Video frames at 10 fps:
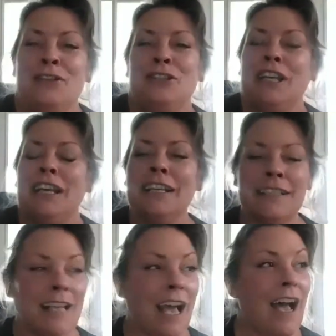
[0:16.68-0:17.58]
She
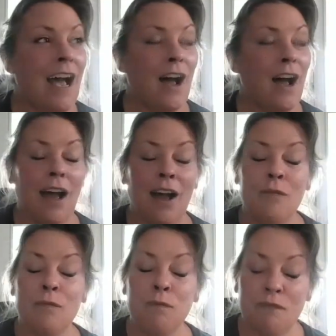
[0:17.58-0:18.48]
is
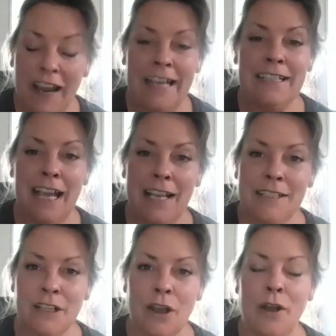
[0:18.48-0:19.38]
a fantastic